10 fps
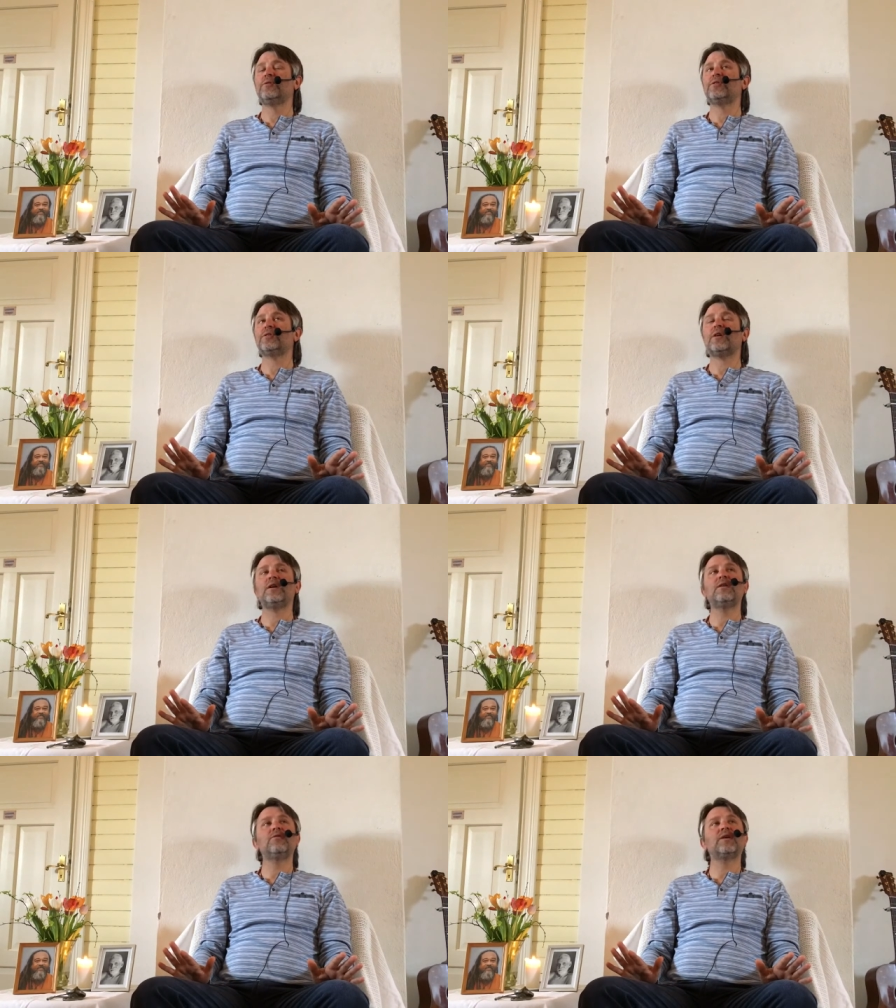just
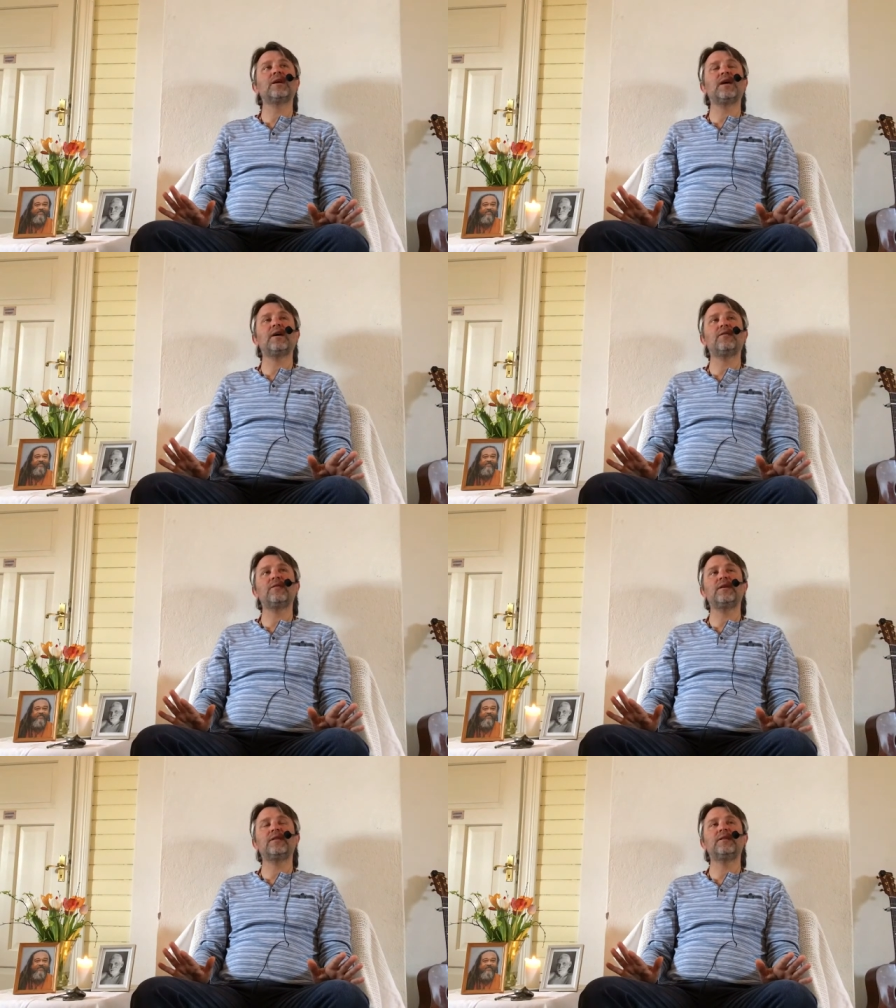kind of looking
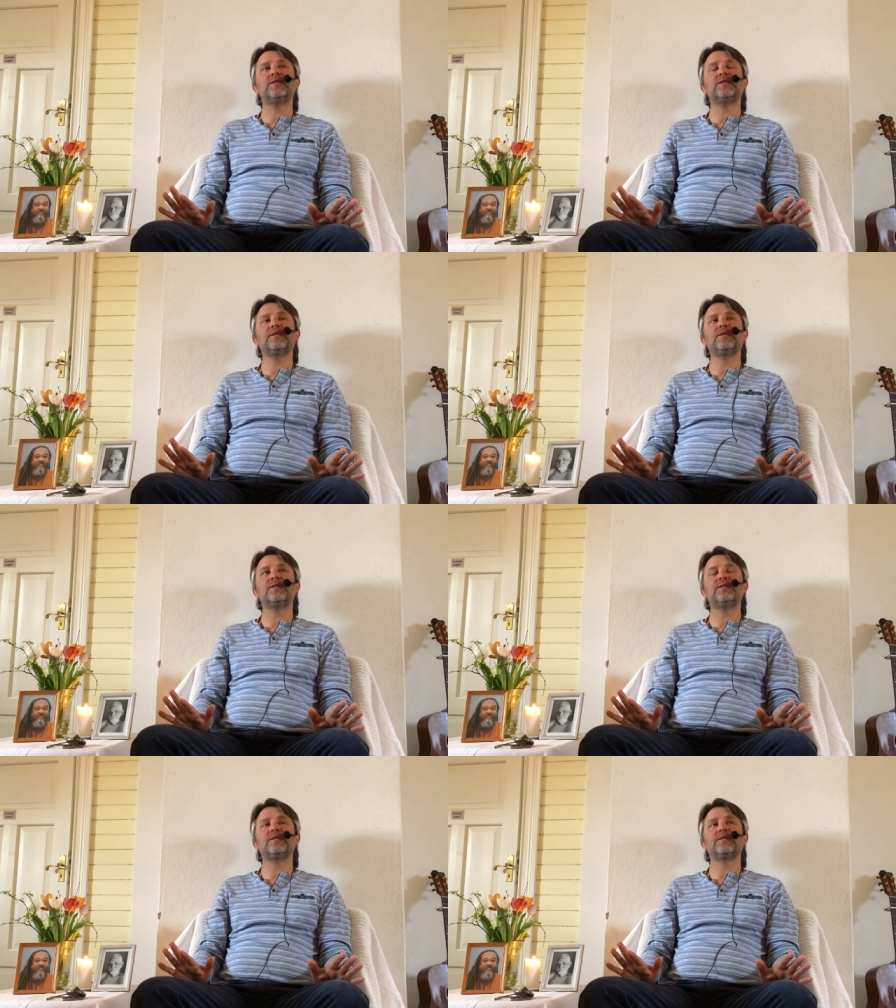out in the
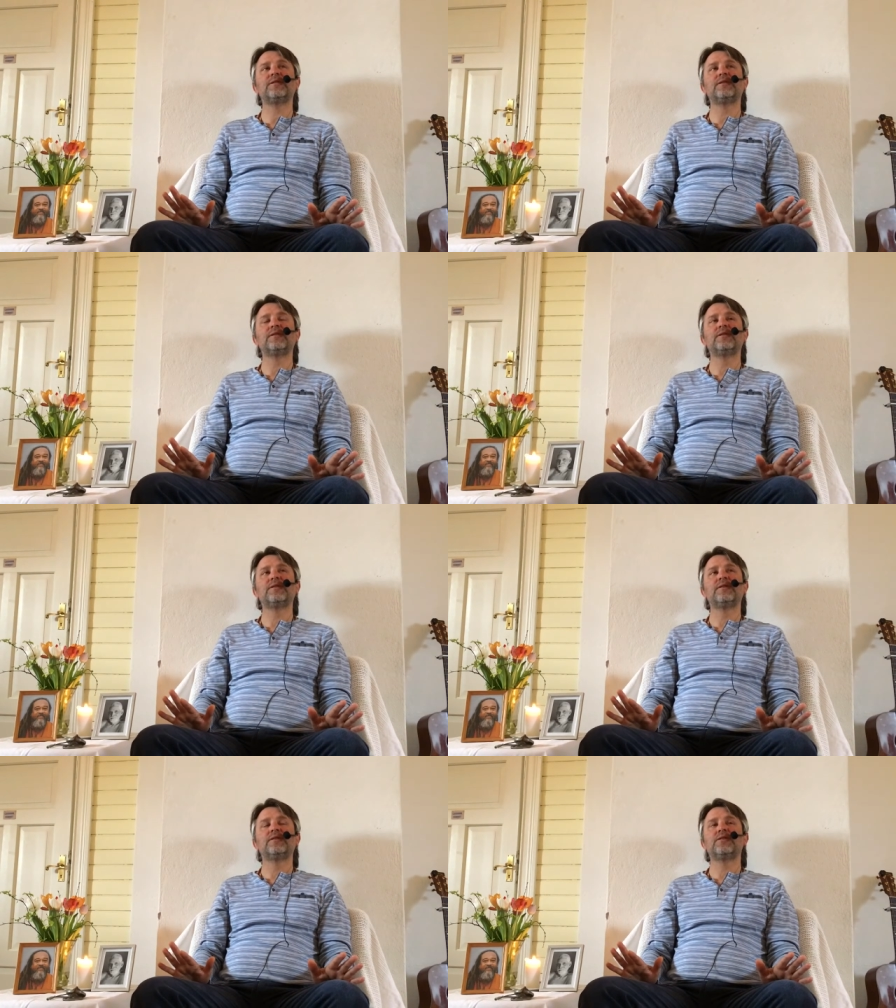distance,
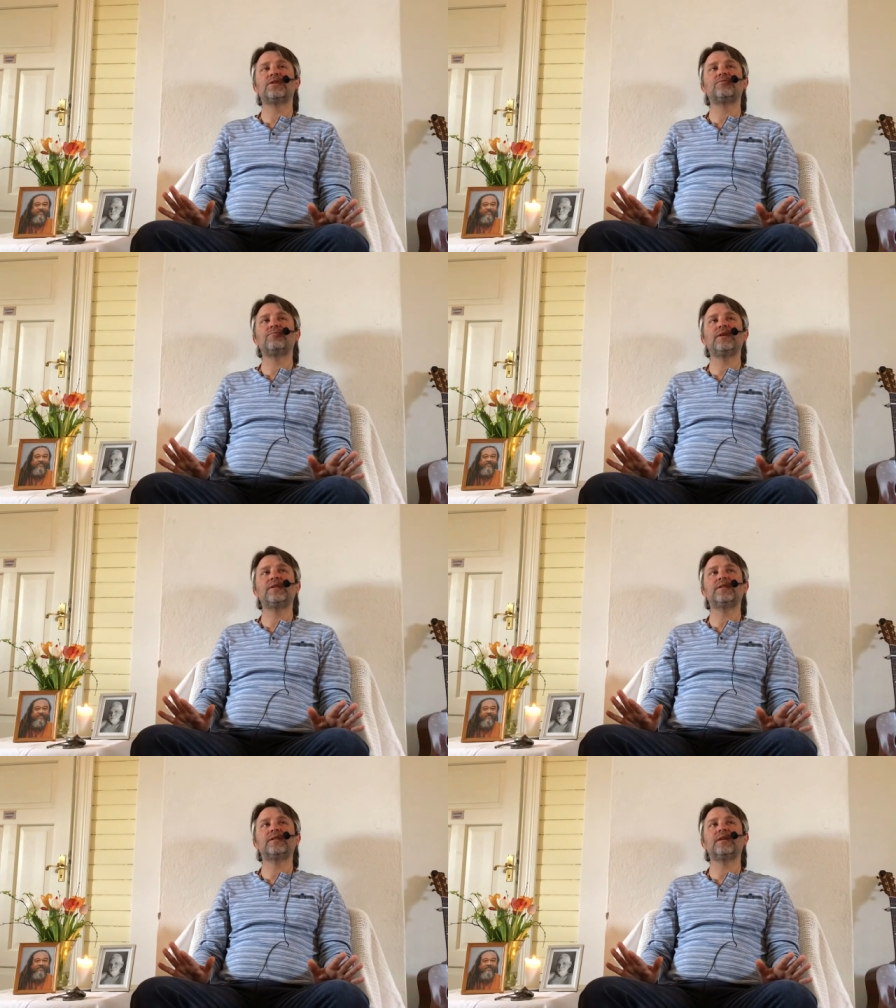just really
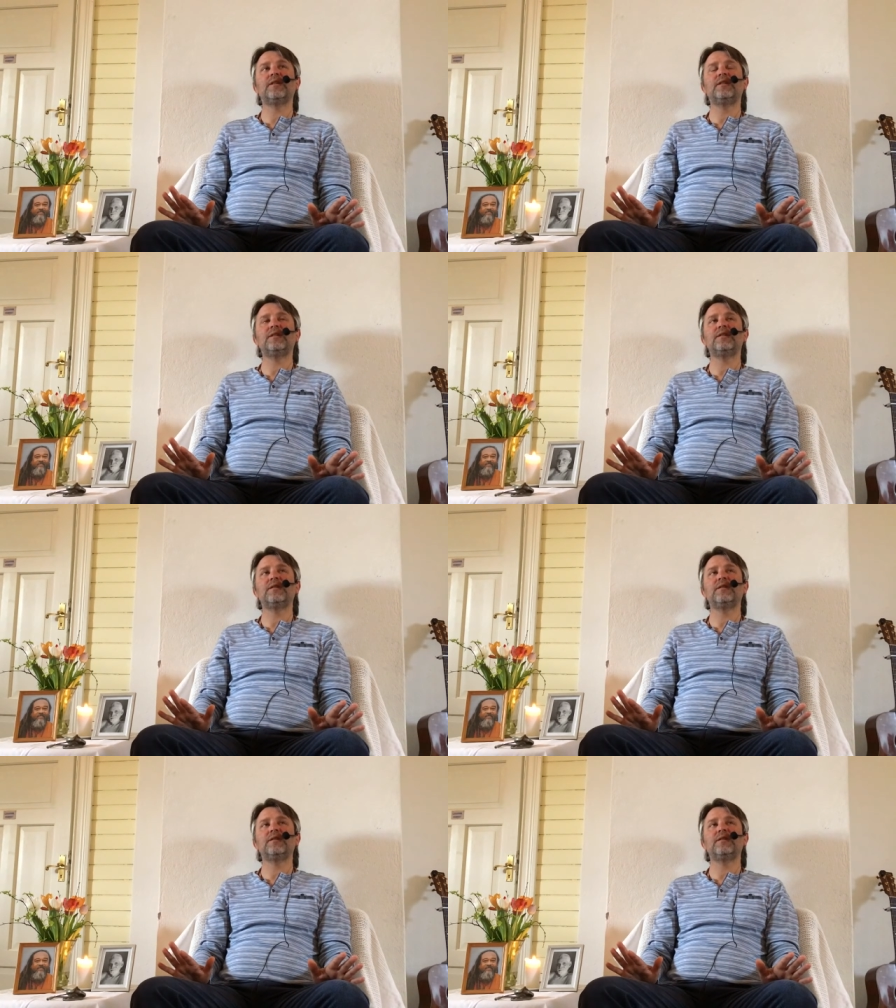still.